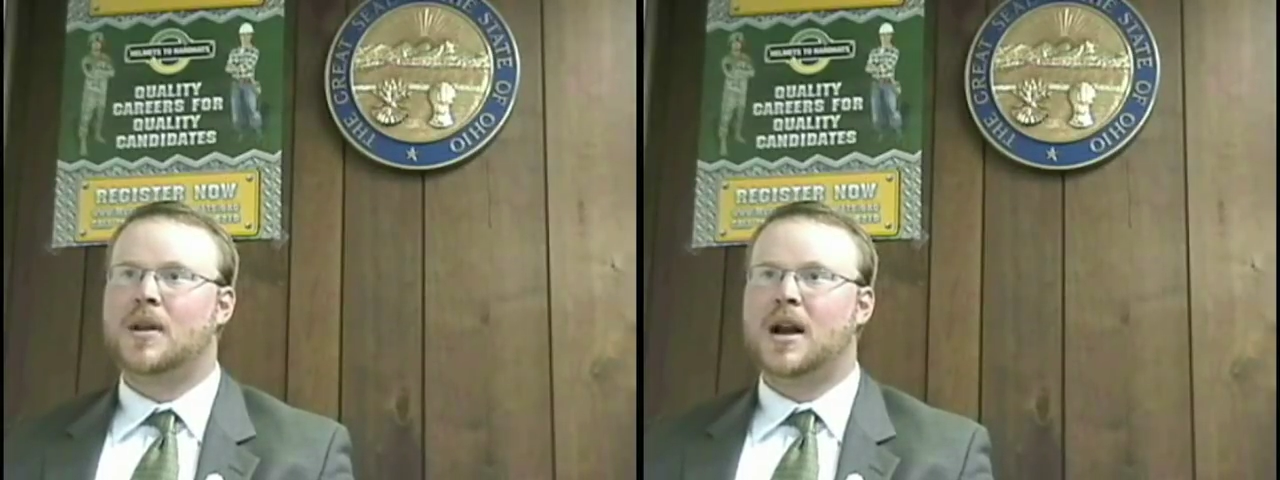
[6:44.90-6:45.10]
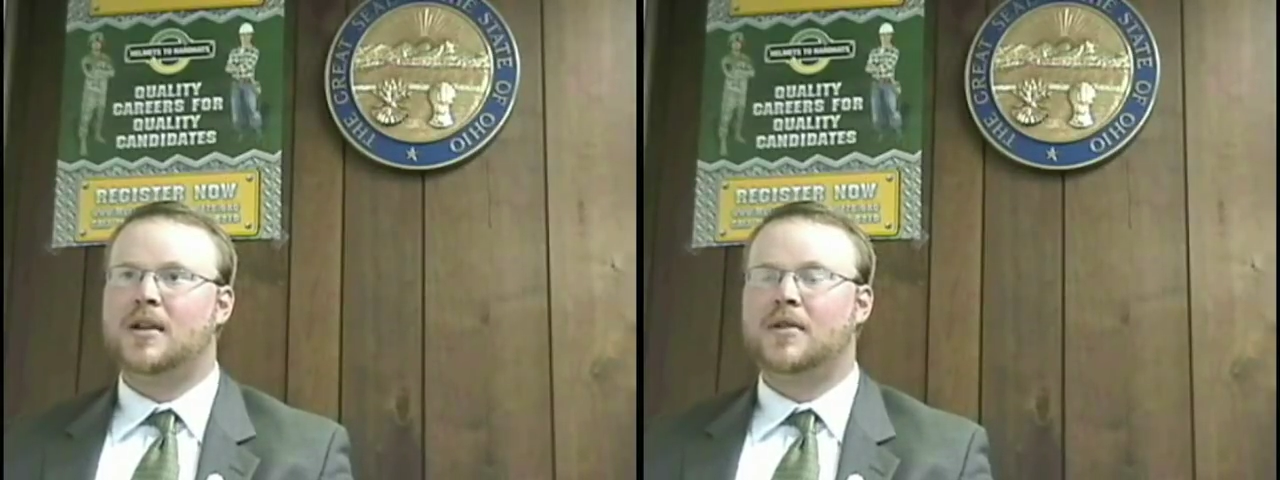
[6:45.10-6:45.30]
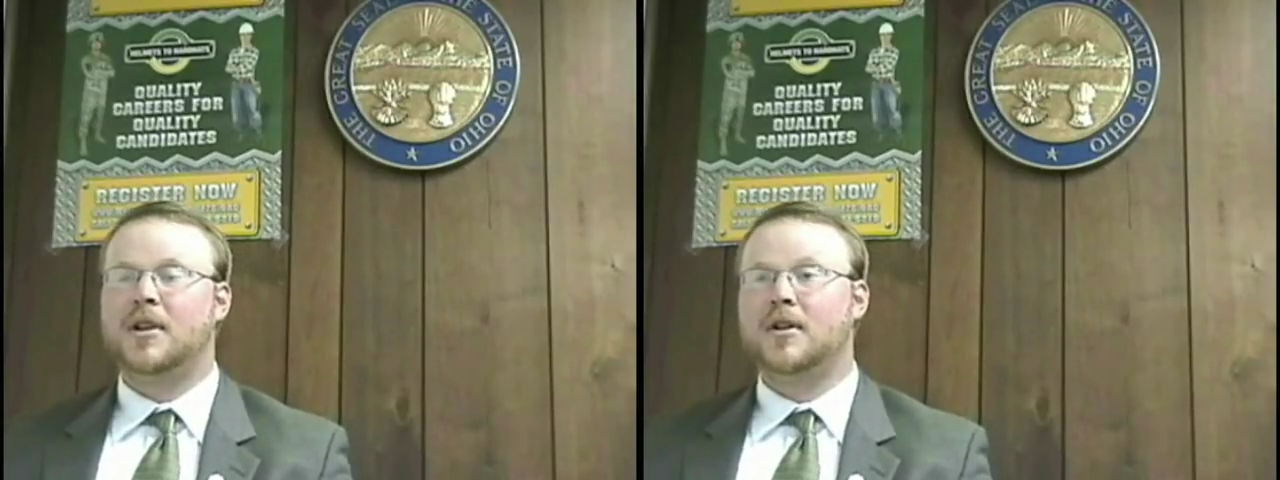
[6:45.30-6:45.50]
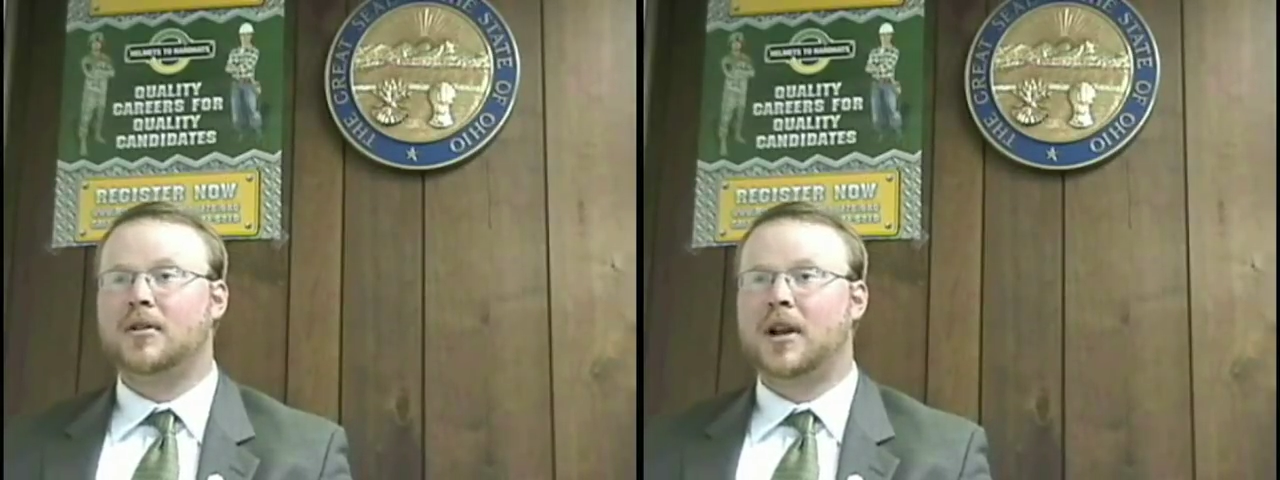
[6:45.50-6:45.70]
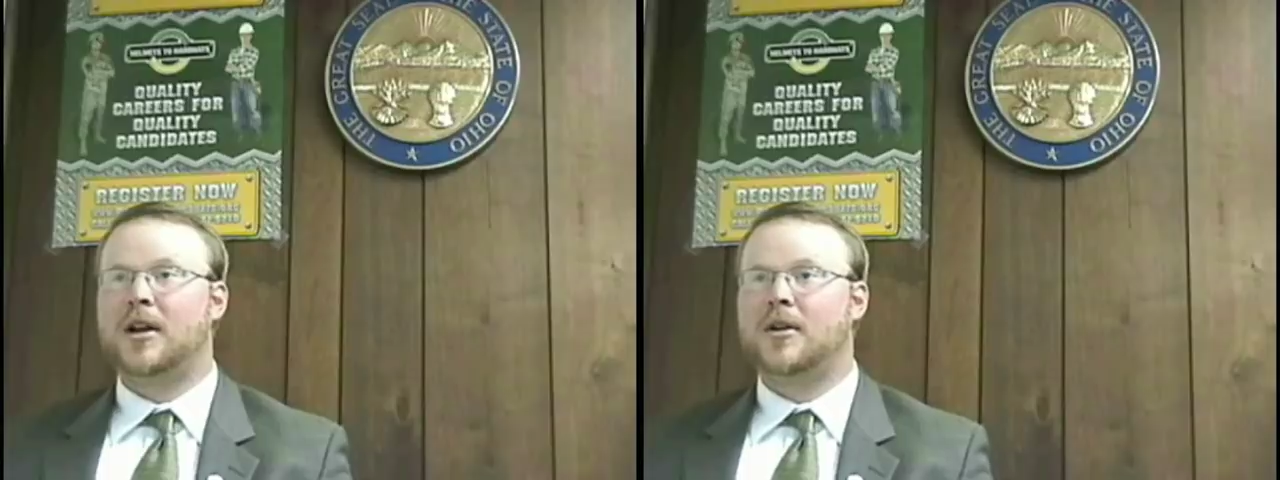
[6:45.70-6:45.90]
not even a year
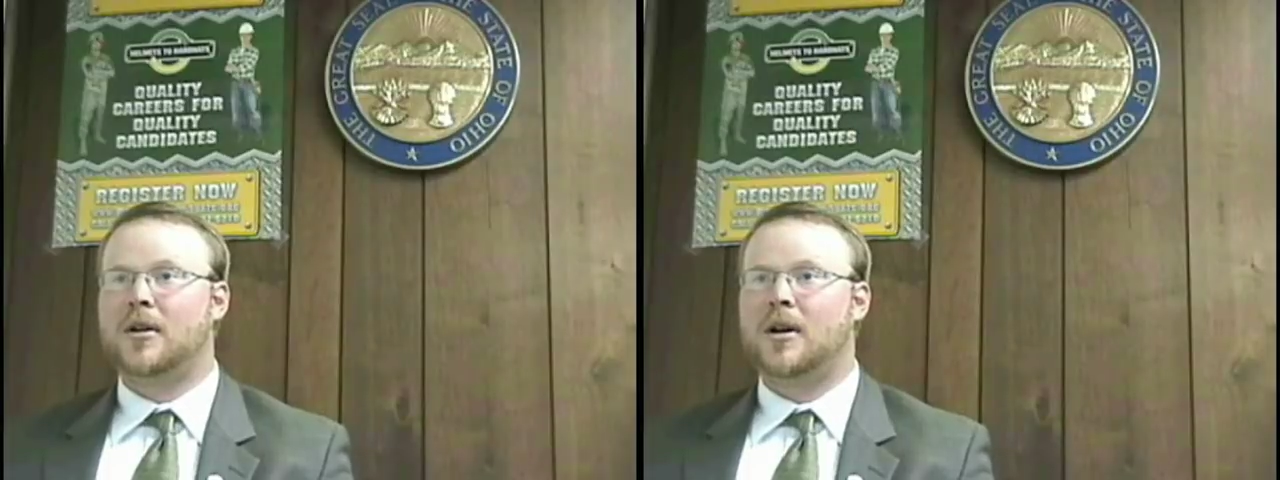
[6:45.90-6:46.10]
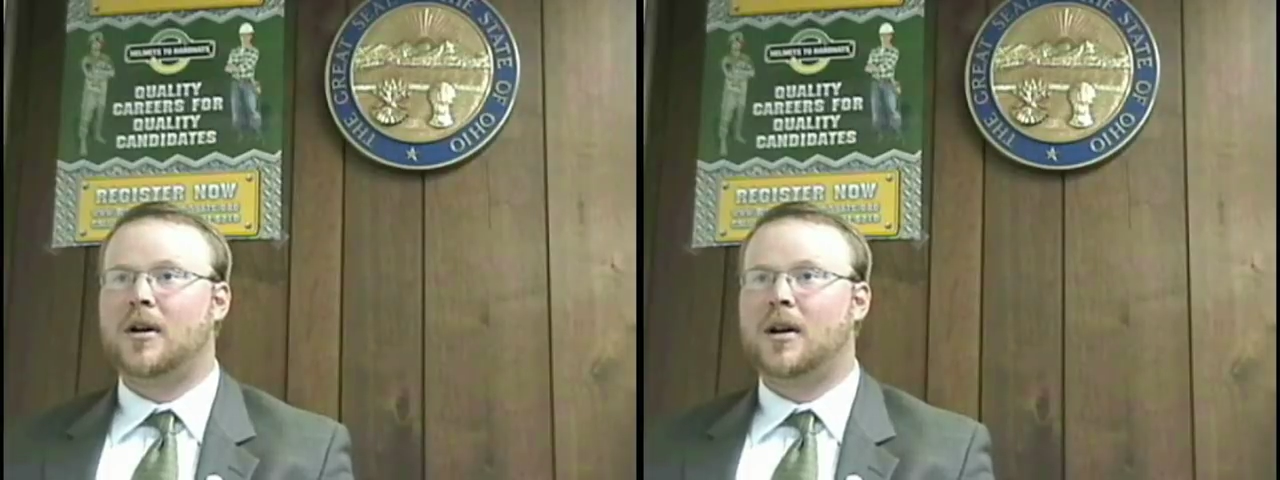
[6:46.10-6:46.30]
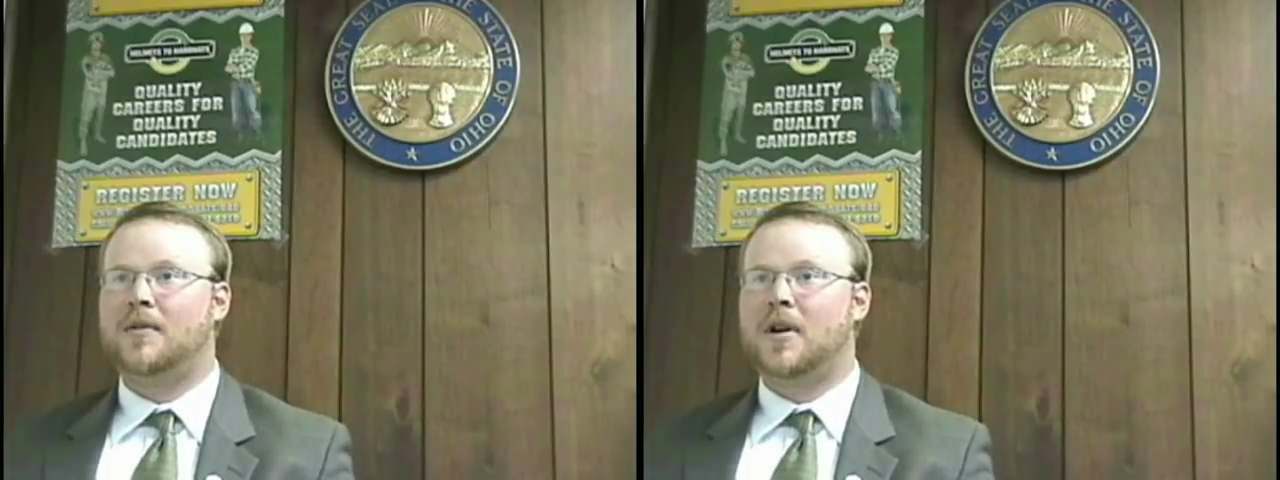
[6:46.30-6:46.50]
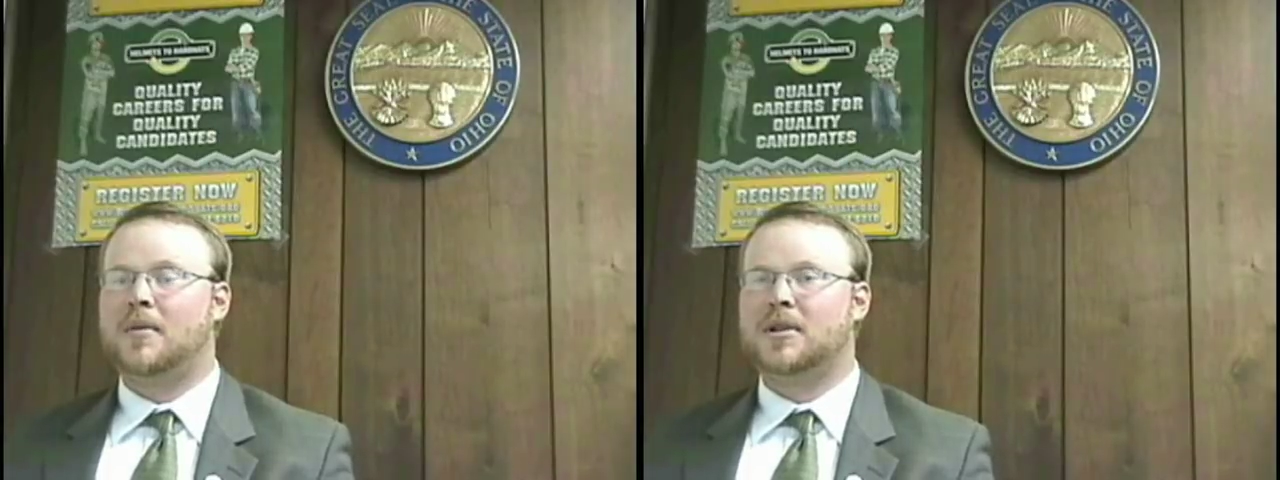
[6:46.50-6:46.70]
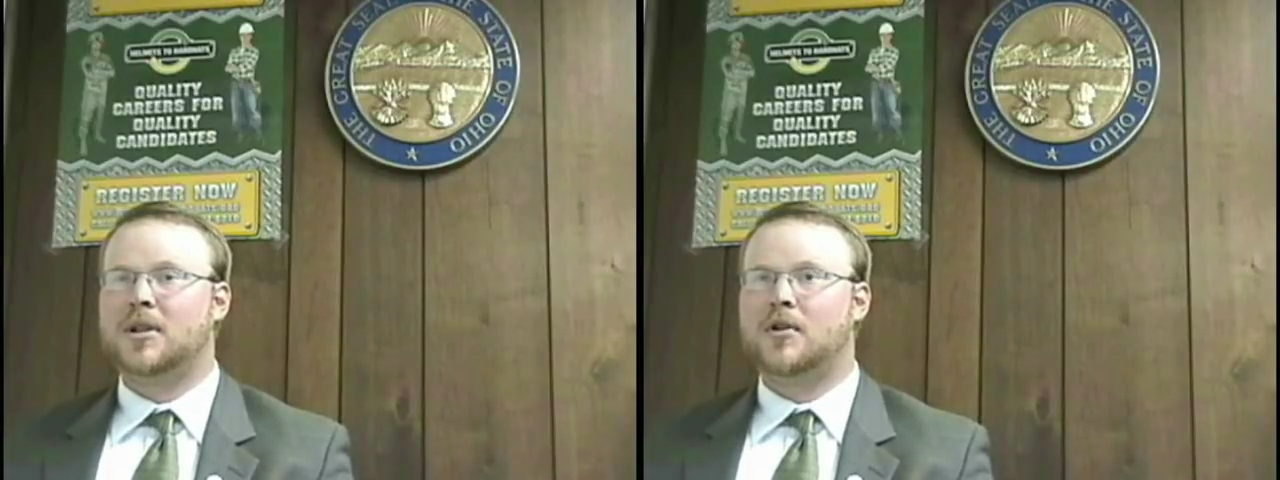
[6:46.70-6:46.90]
later, I found
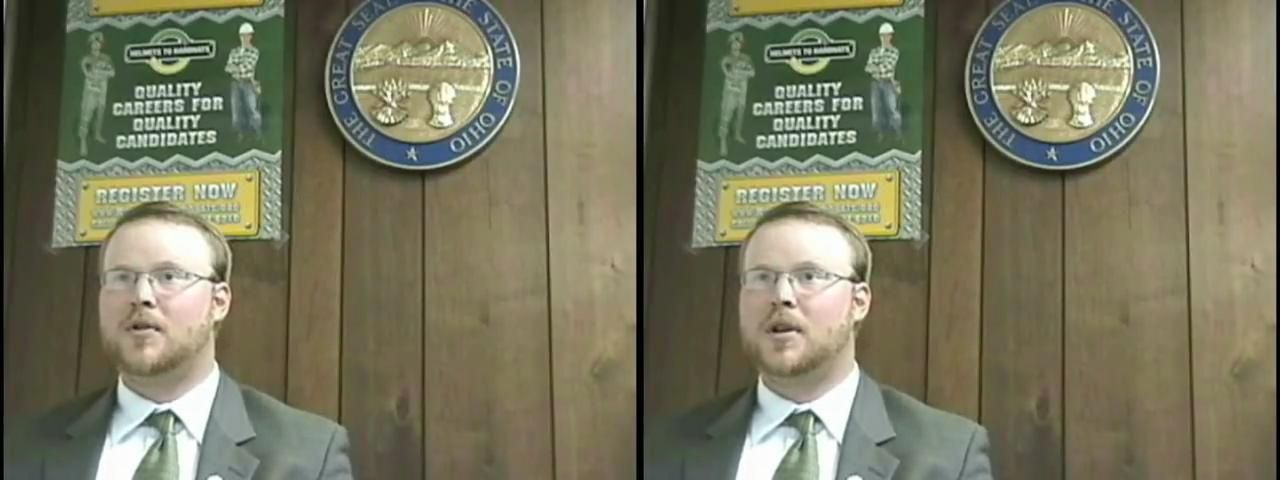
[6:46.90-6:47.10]
myself